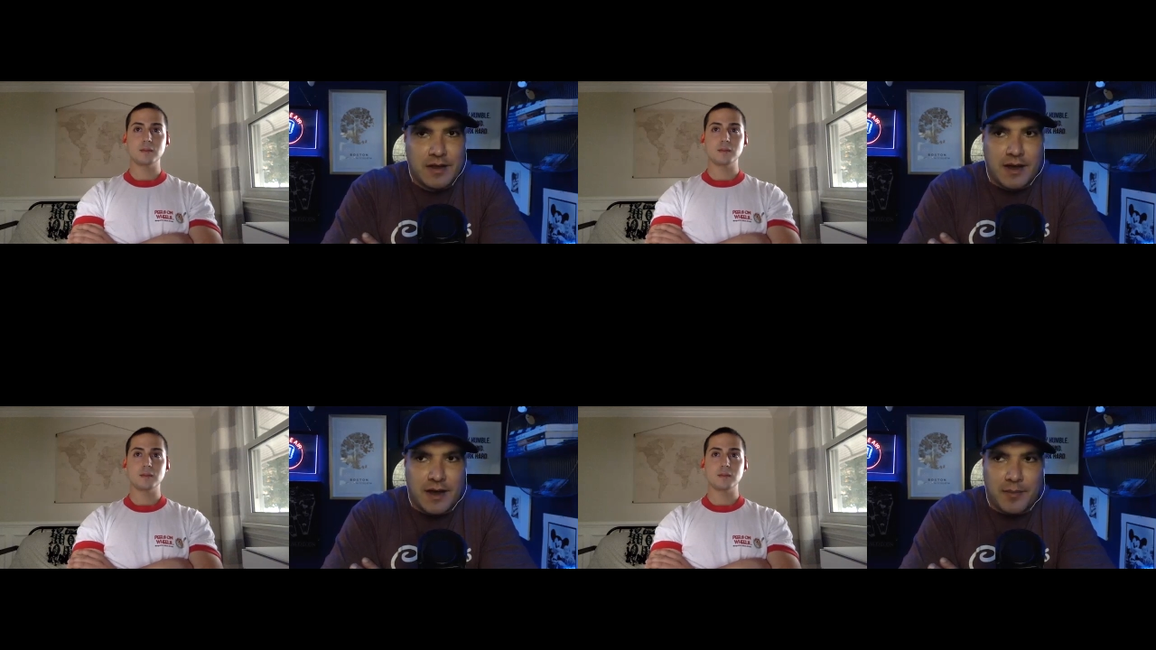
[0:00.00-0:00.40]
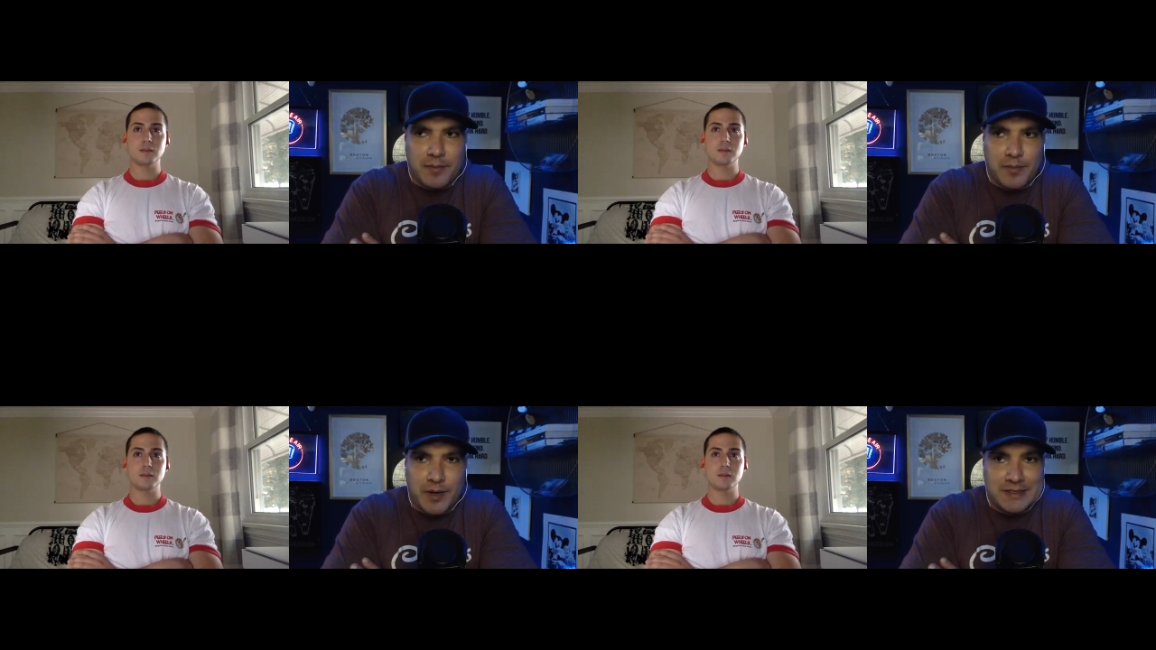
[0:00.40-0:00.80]
Speaker 1: Um,
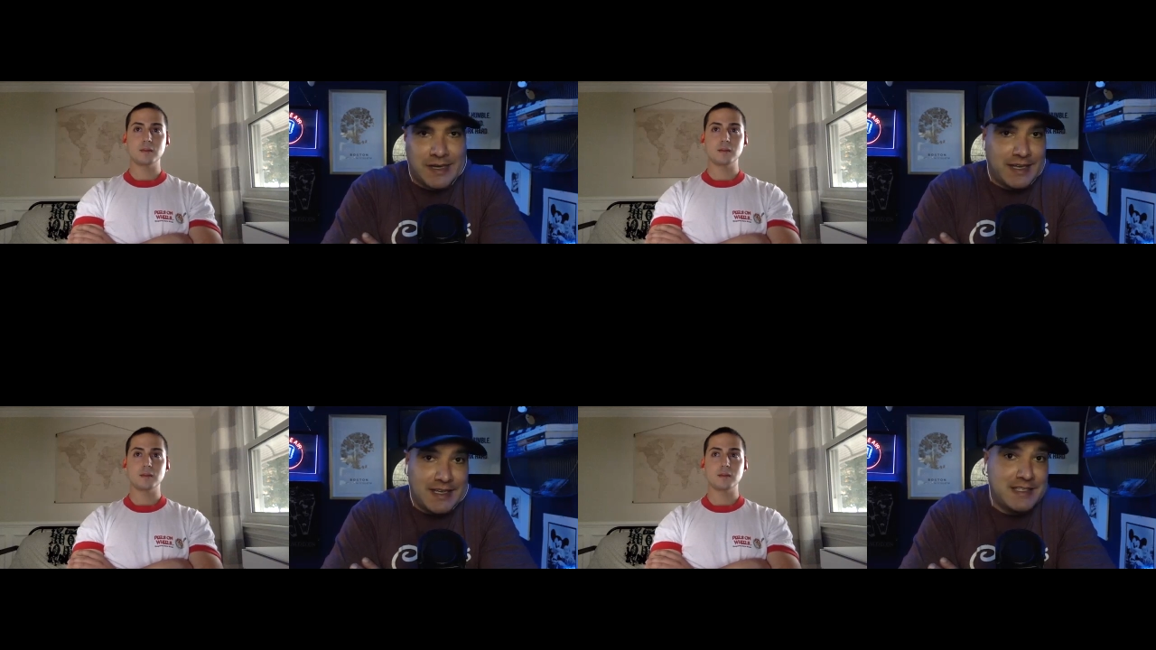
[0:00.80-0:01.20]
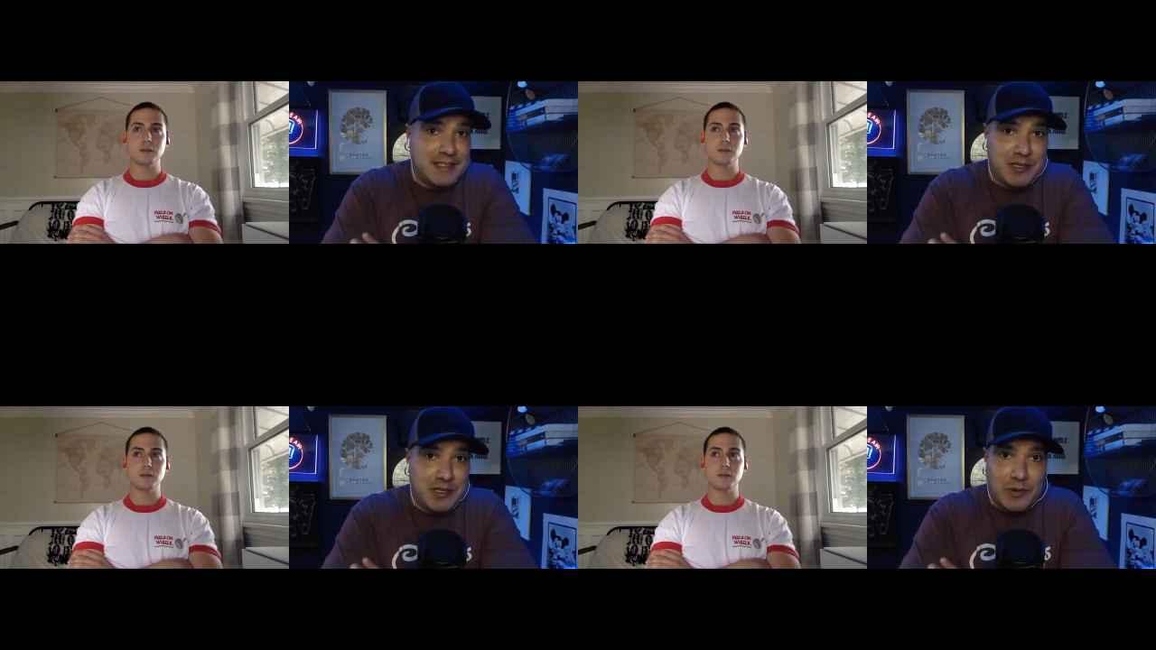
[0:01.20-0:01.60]
but it's not easy
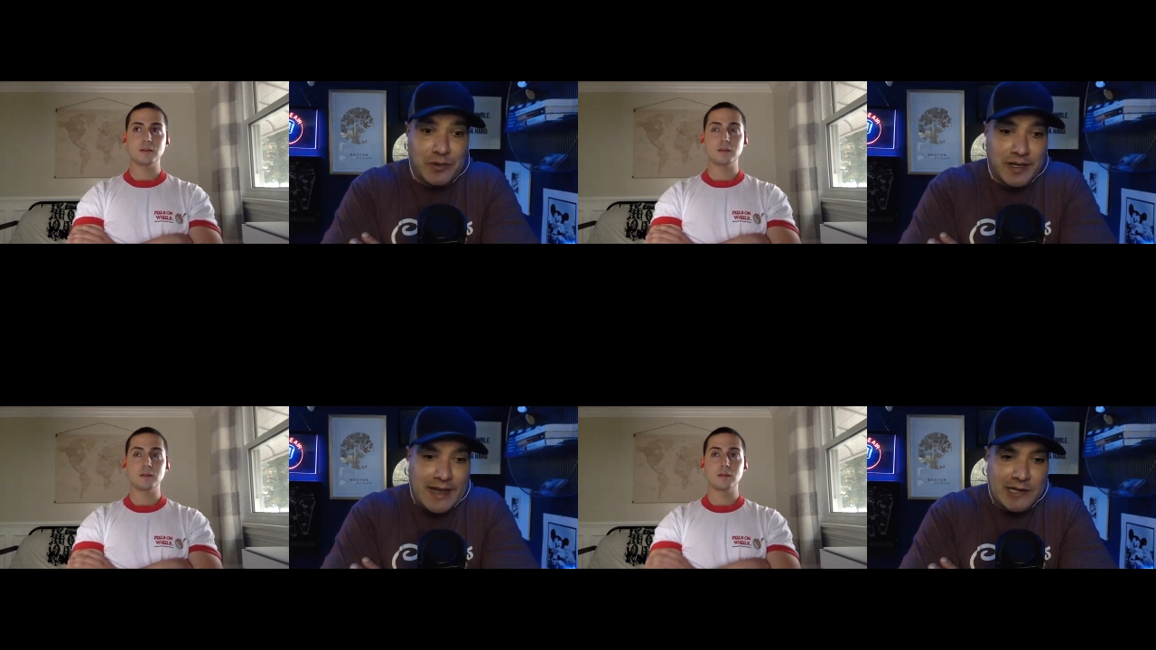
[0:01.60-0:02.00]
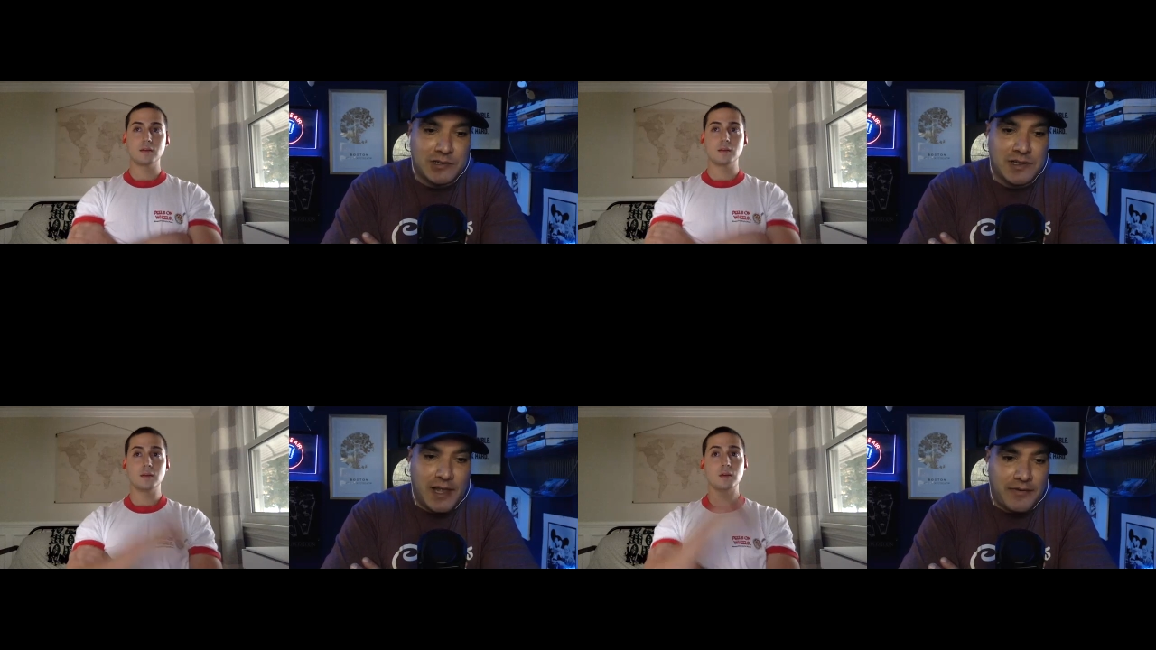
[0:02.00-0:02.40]
to do. Like
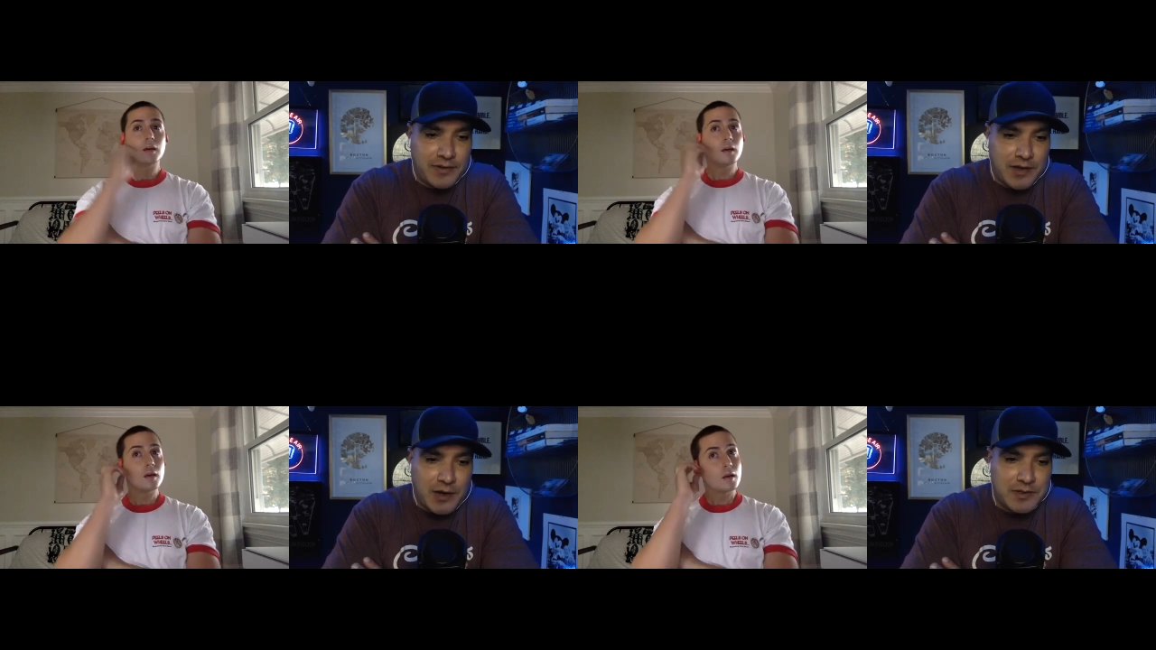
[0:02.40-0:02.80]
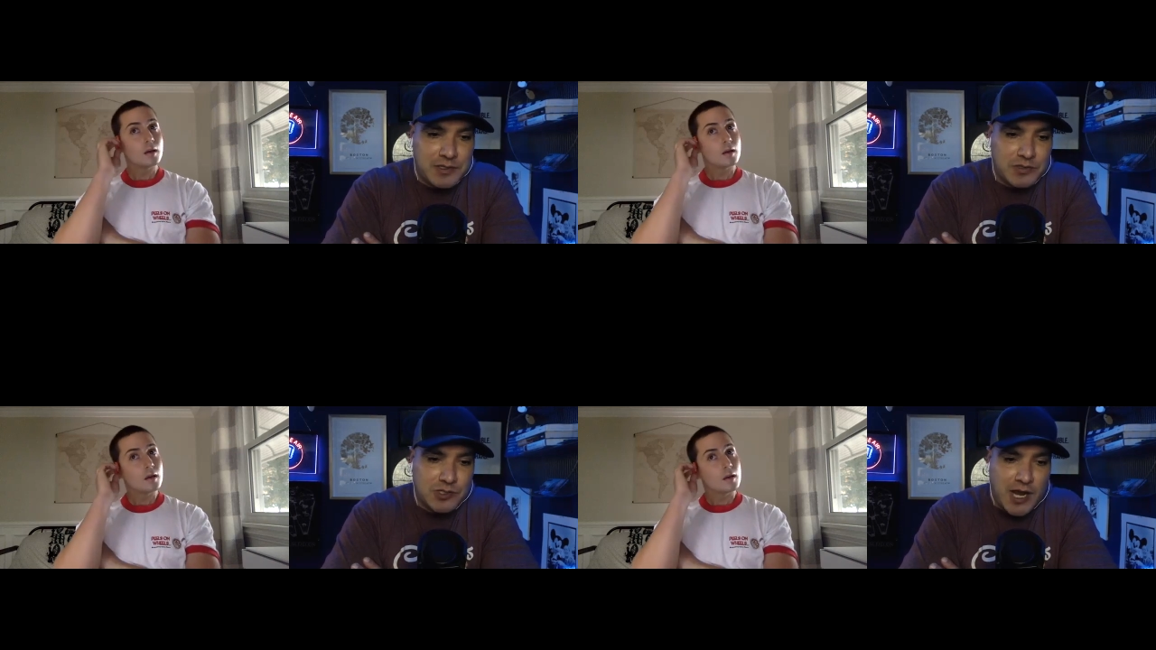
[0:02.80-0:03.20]
naturally leavened dough is
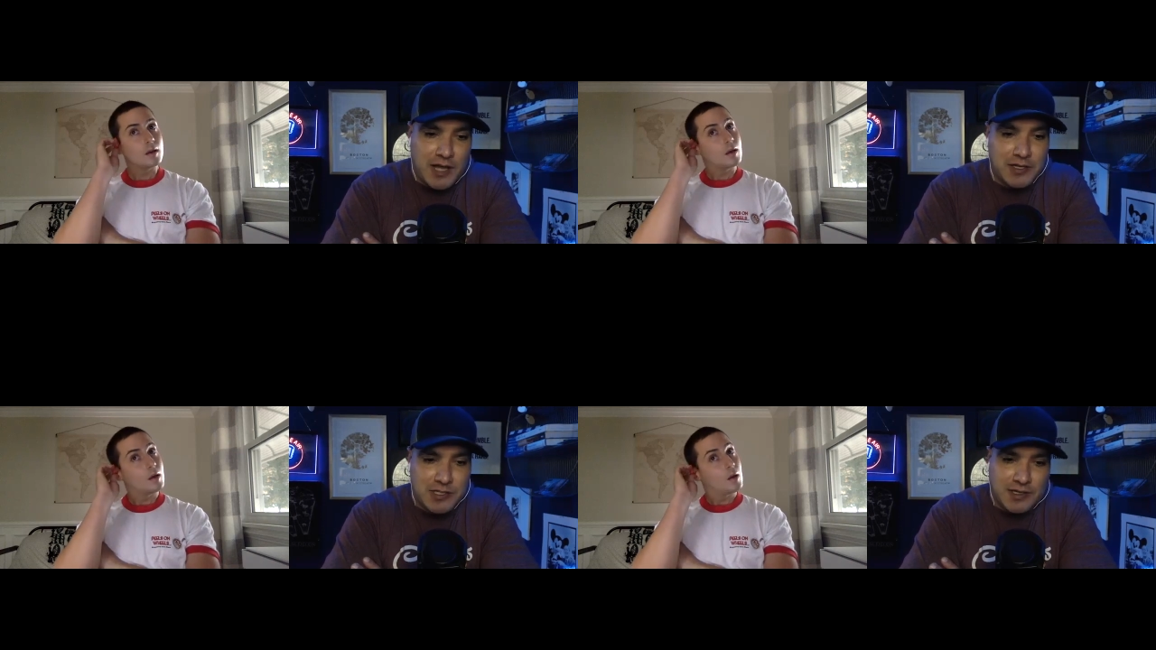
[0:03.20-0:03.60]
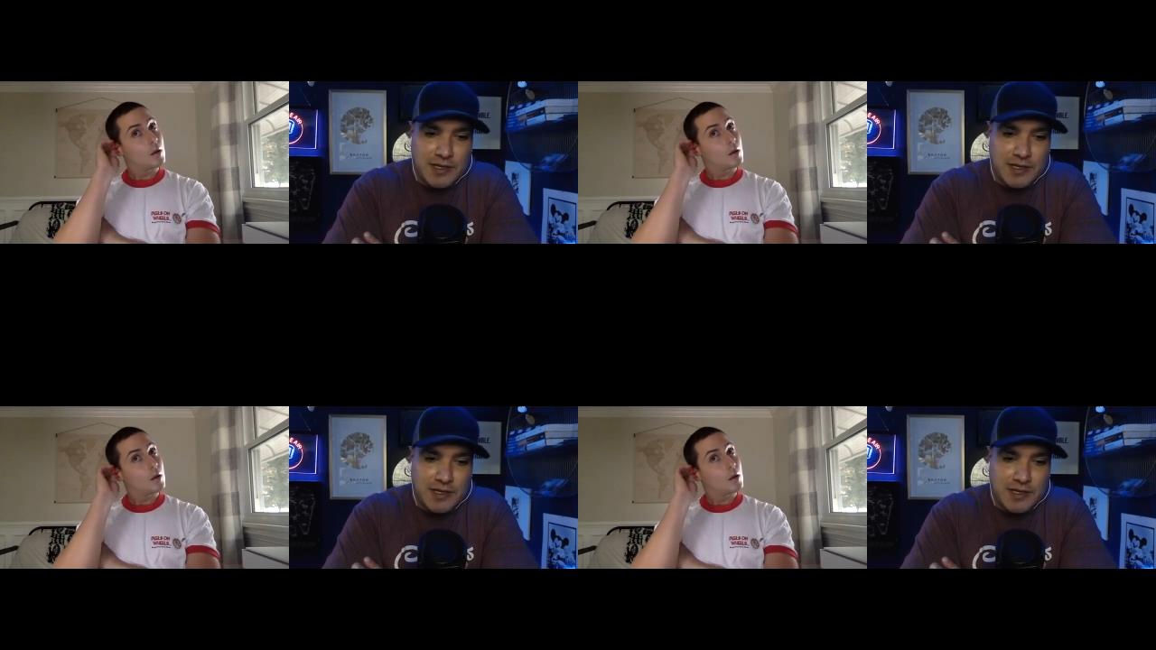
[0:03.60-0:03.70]
challenging,